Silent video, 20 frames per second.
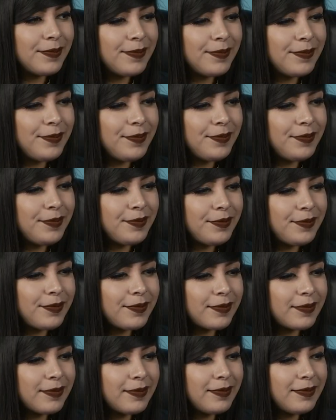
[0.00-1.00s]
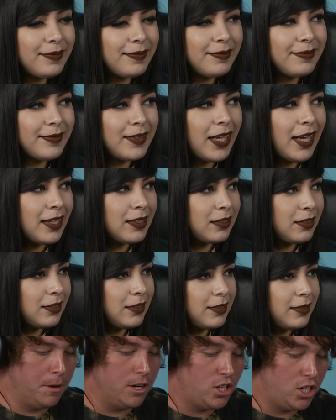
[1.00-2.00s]
What do you think? You ready to go again?
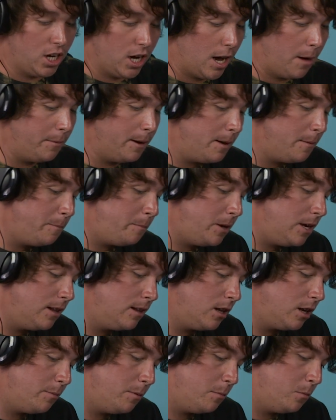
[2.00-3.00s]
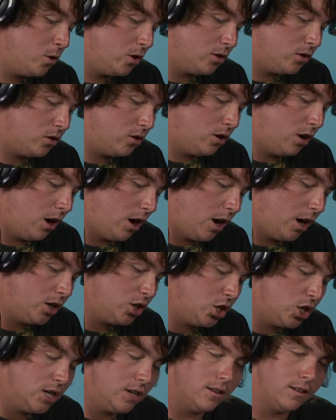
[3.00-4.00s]
Yes. But I'm gonna be a little bit more
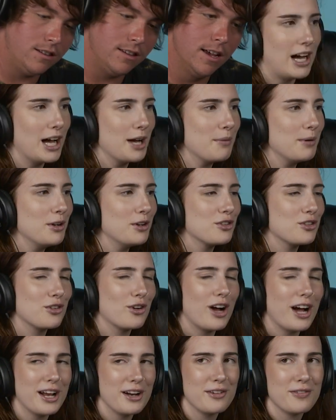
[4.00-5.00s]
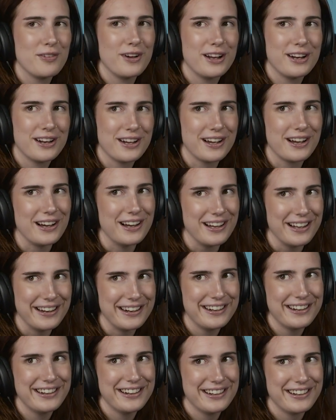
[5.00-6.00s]
cautious. I wanna try to find a
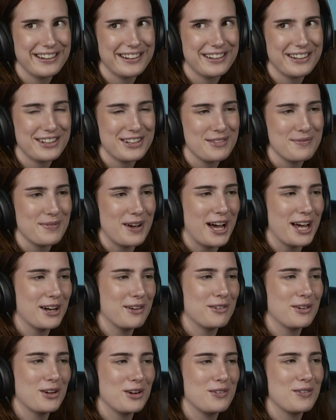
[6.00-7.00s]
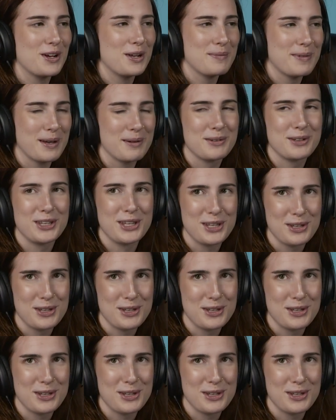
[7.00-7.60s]
gun. I don't know if I'd be able to